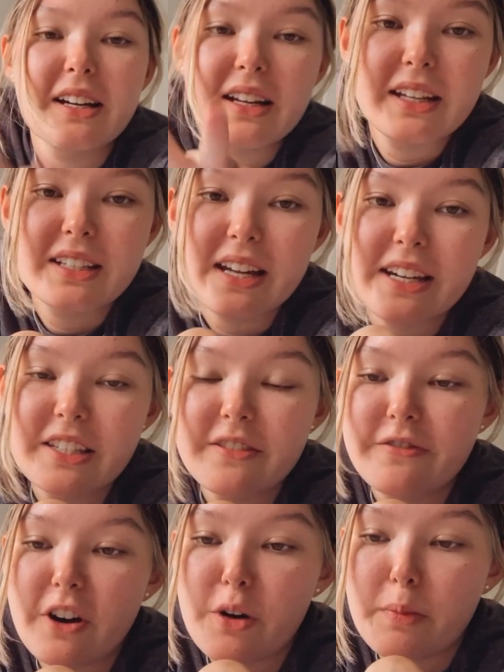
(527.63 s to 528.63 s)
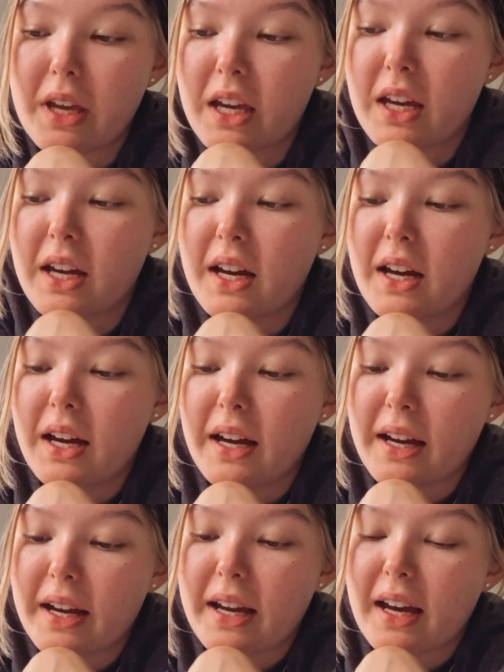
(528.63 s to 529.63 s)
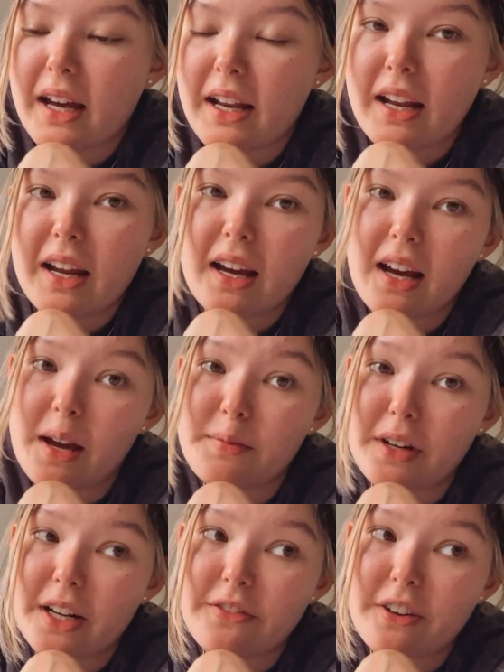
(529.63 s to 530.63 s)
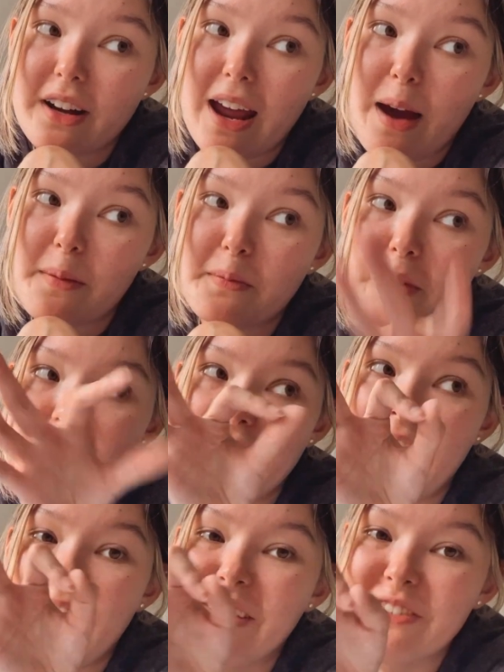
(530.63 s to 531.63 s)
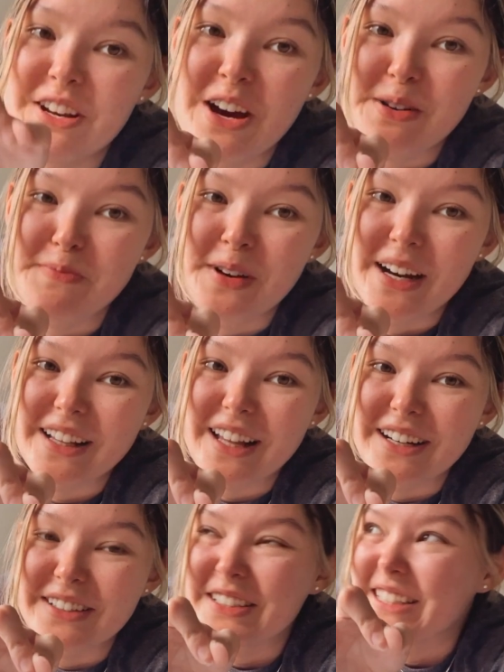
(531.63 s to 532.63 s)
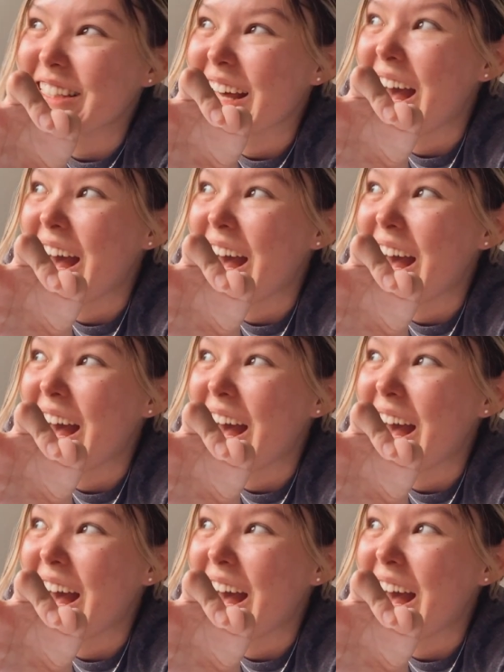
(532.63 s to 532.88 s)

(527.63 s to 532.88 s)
It's nice and foamy. And I'm ready for a nap. But I have no pillows.